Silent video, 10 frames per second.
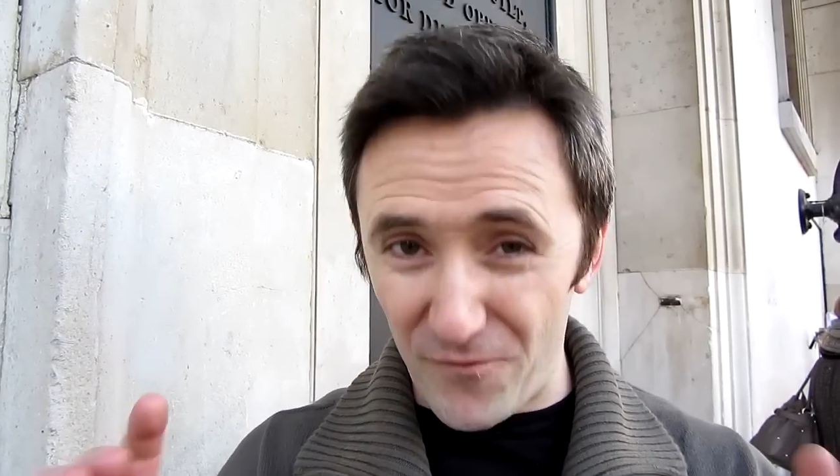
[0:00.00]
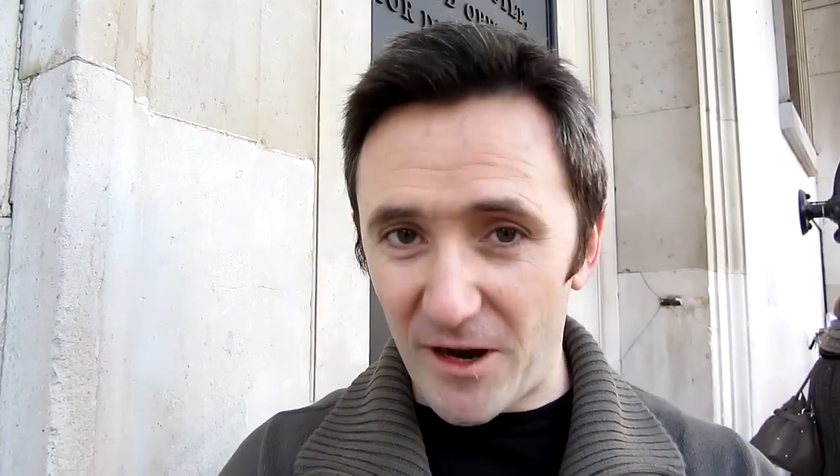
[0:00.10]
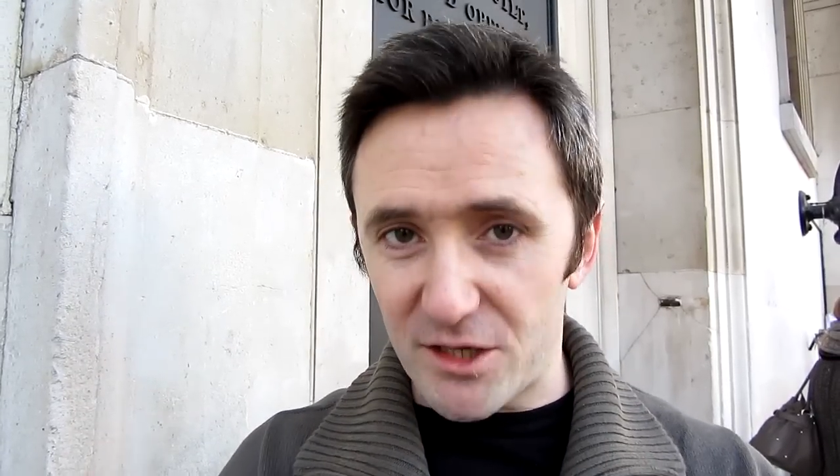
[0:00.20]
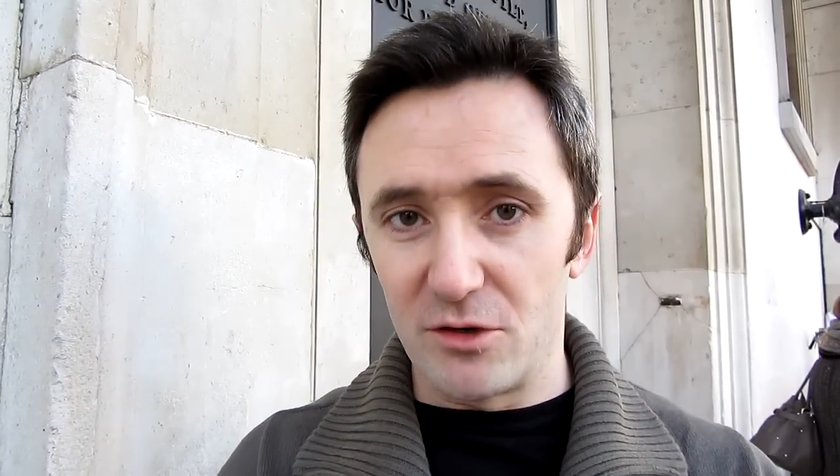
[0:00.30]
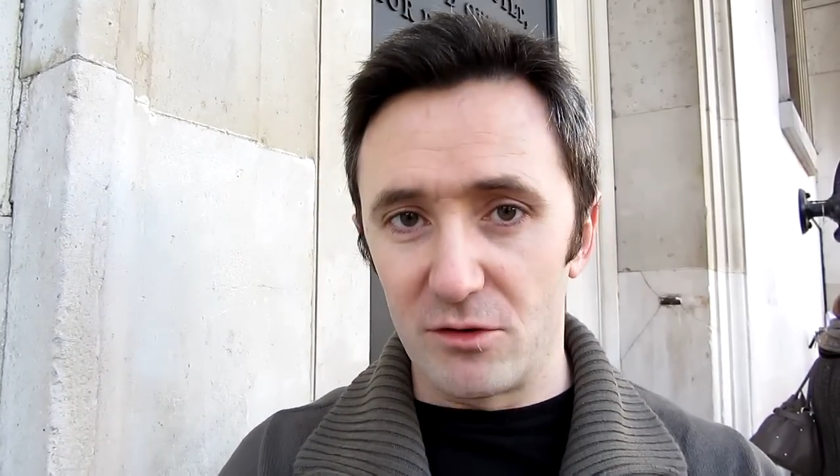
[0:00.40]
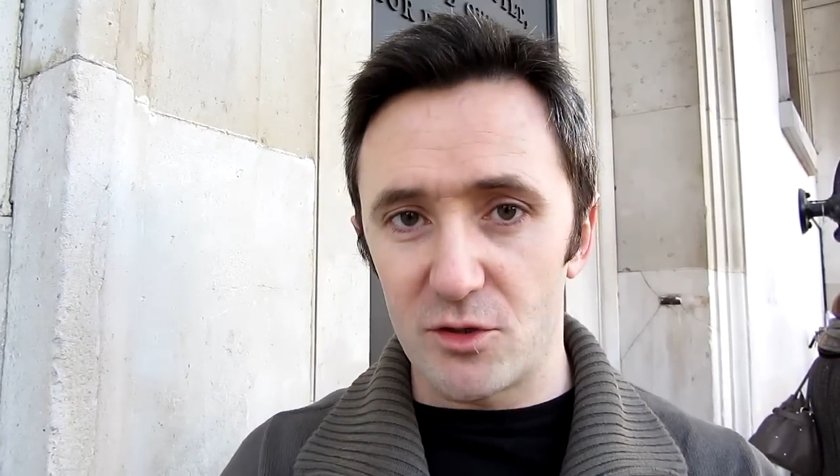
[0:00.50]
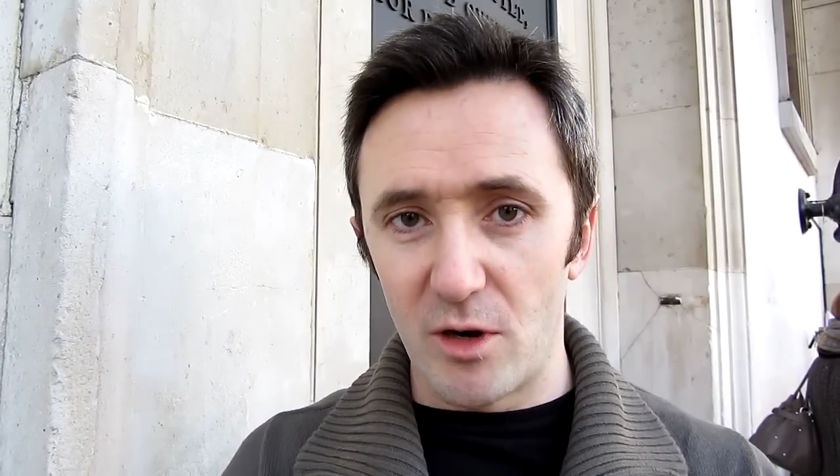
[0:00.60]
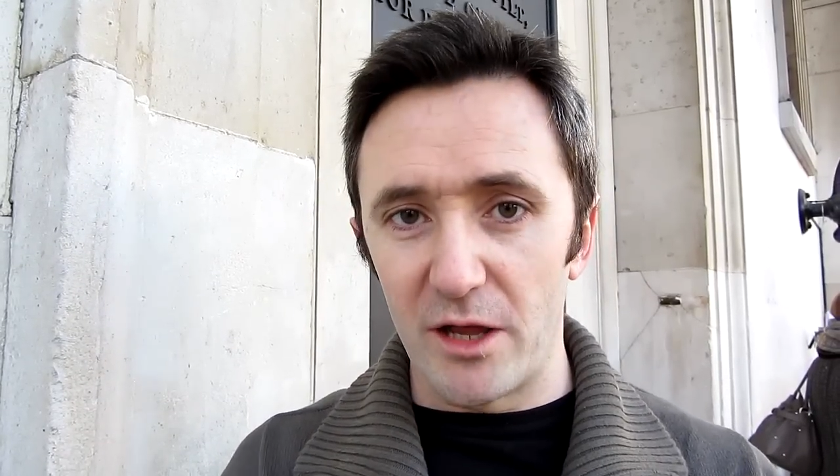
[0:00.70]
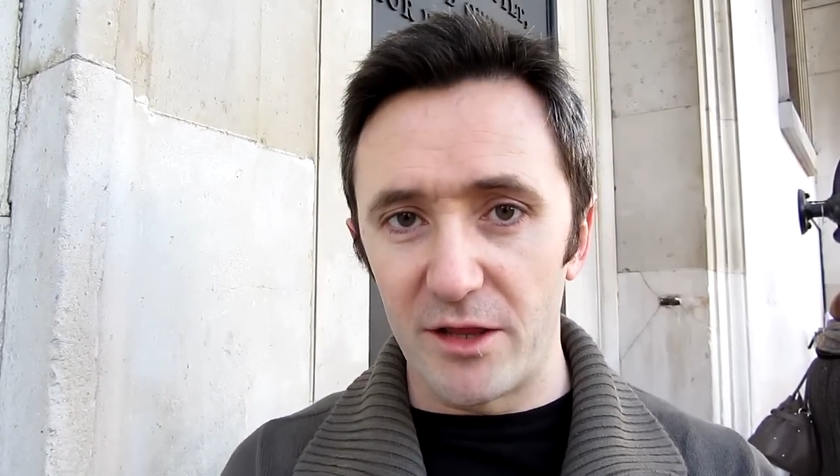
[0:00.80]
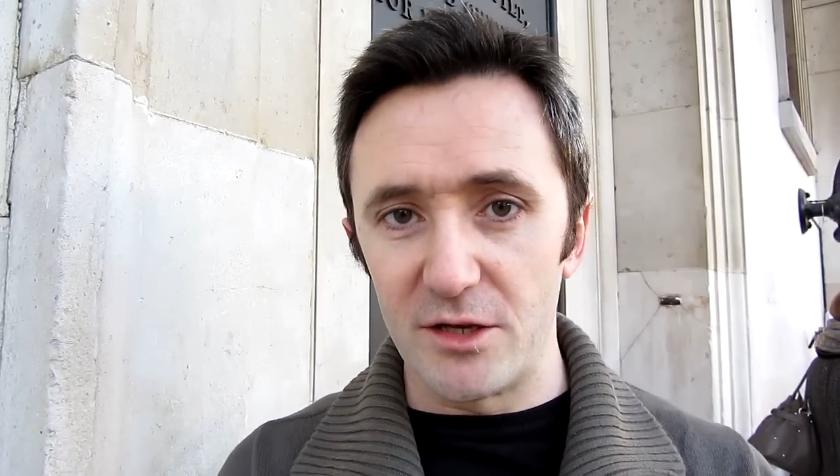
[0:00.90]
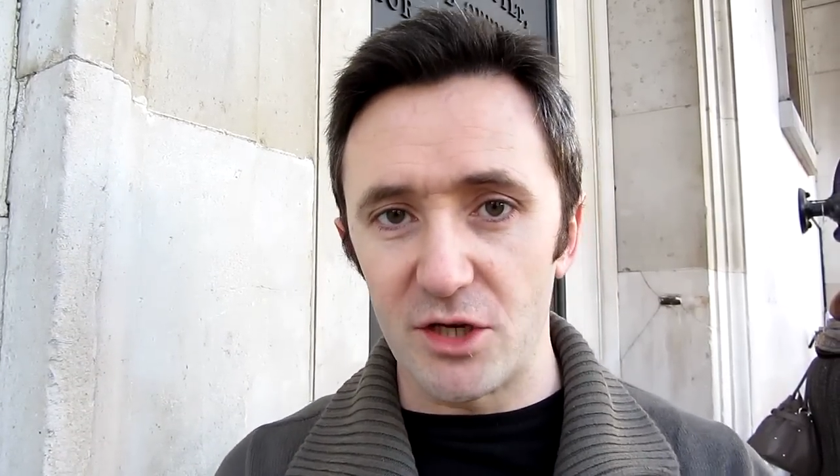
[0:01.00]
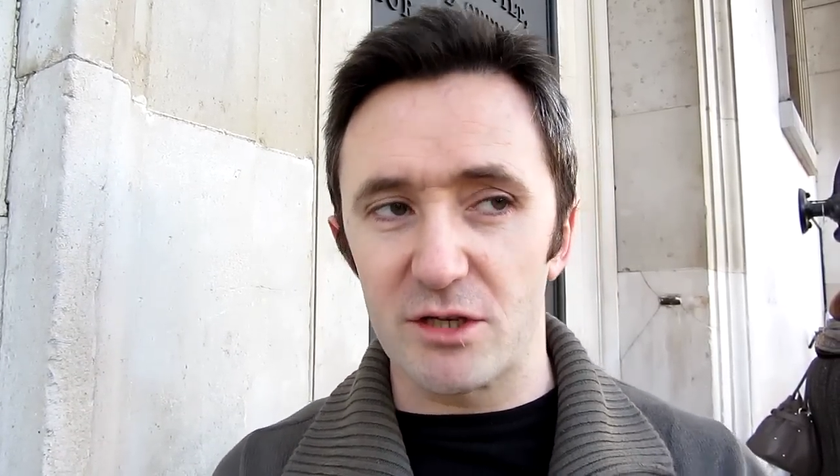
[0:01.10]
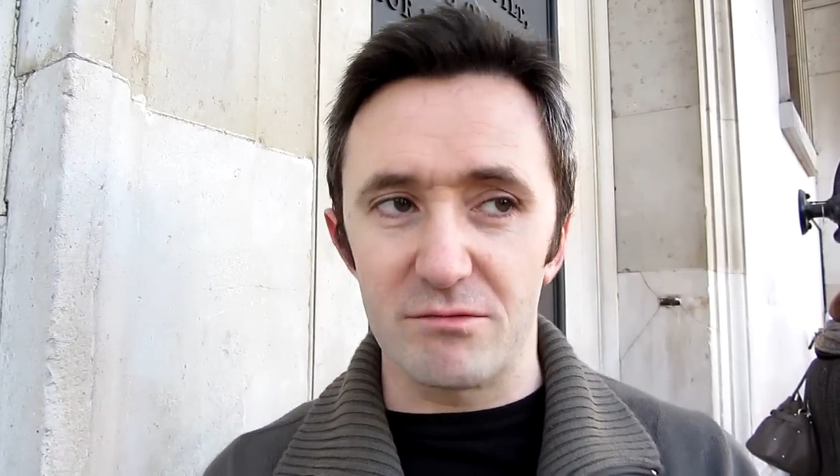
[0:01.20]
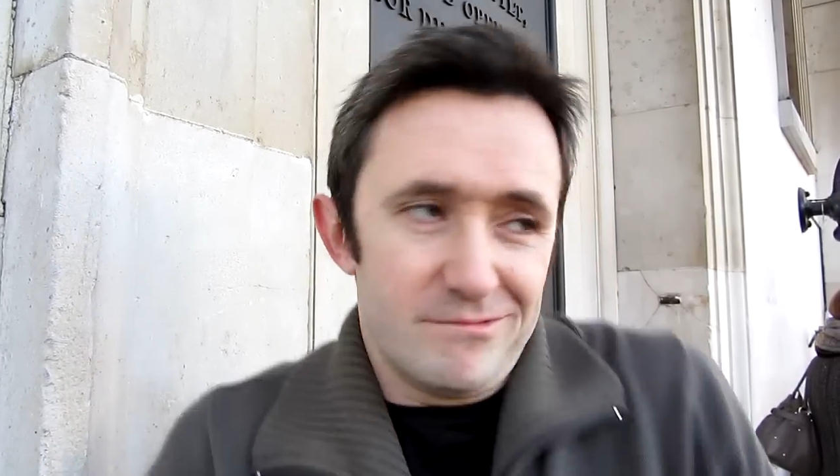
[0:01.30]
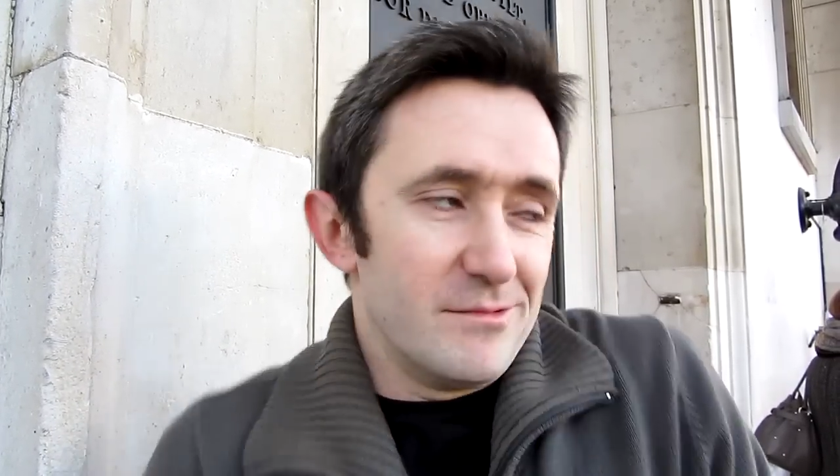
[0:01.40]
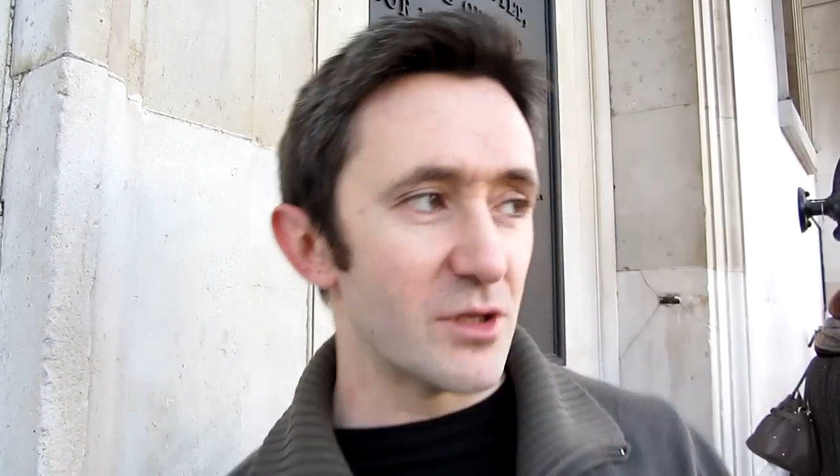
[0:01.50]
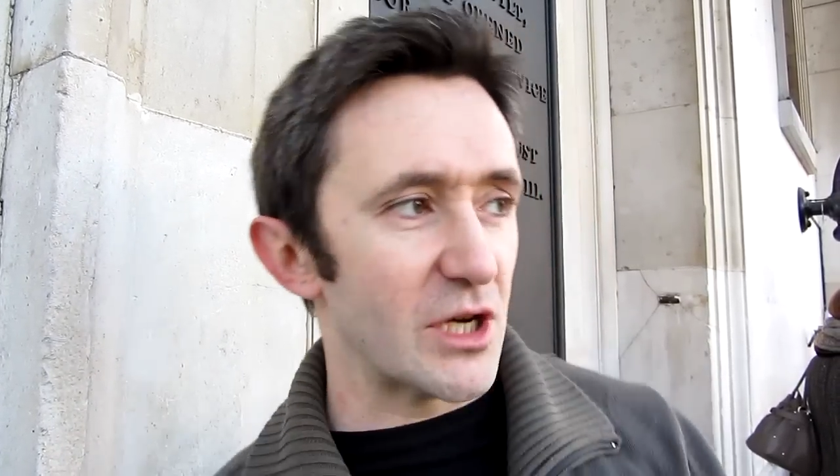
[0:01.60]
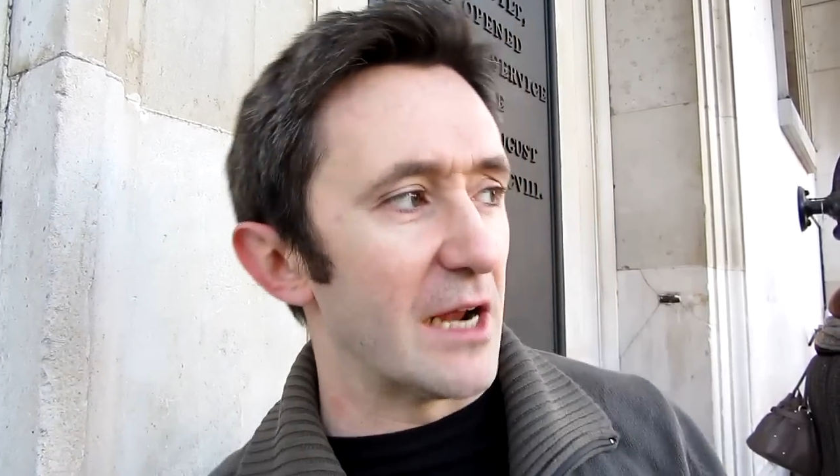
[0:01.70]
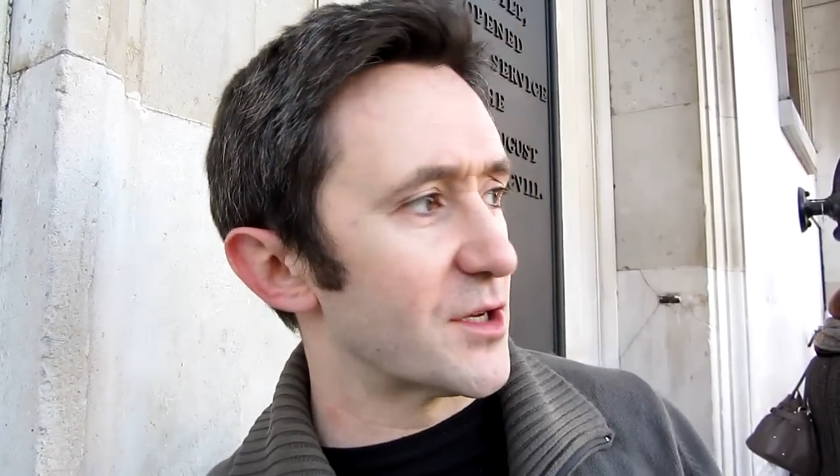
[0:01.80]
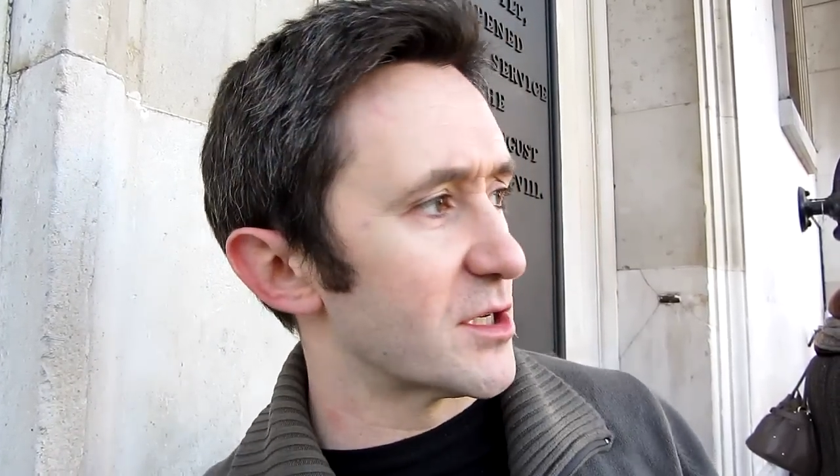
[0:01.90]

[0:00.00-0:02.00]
professionals rather than just chances.